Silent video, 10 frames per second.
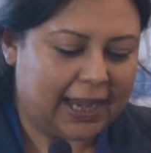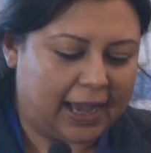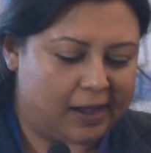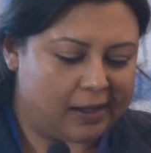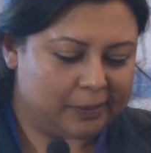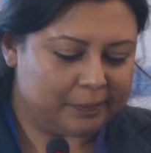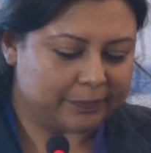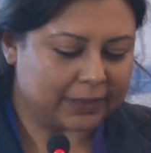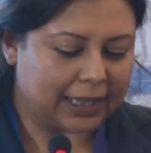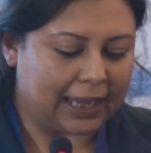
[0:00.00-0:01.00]

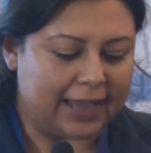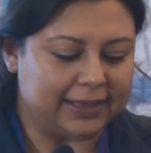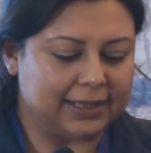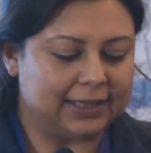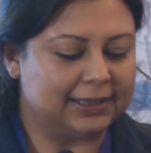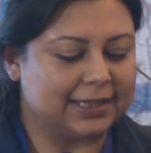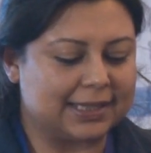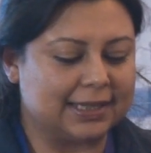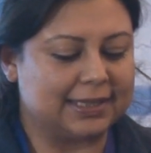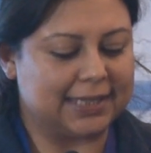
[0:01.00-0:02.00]
Um, I think
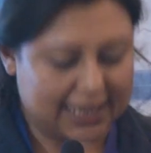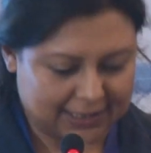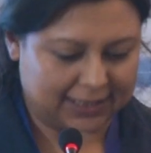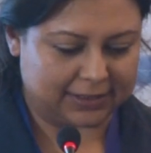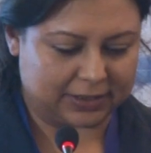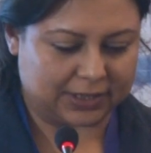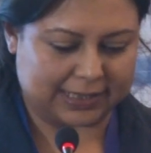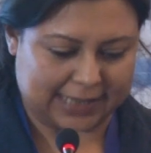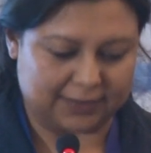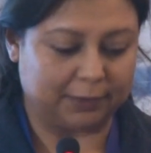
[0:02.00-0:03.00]
this is yet another
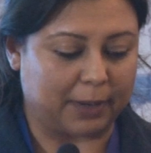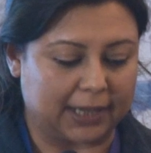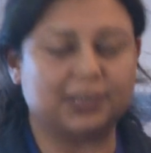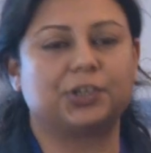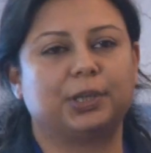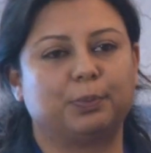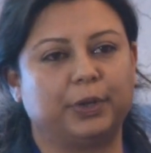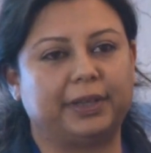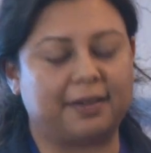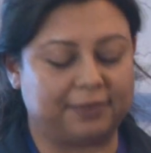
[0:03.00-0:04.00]
successful partnership
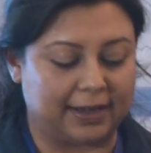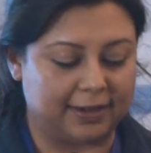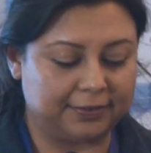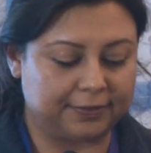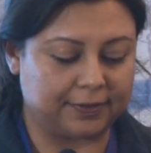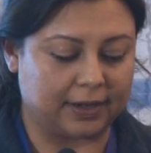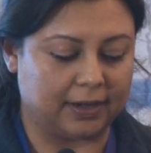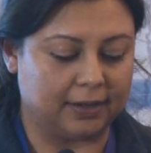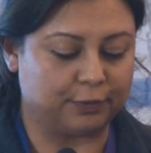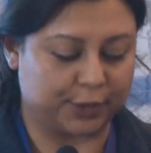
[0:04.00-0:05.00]
with FNF
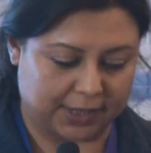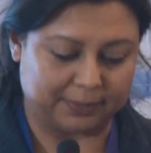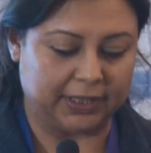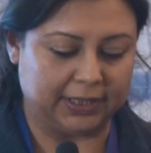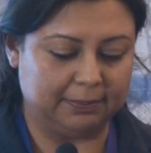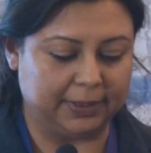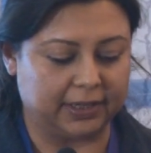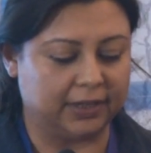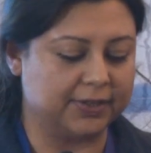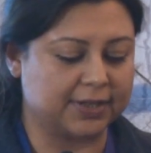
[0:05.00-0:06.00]
uh, for Samriddhi
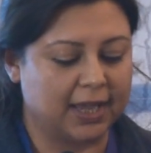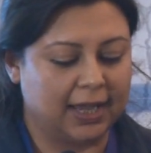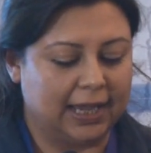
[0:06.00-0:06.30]
because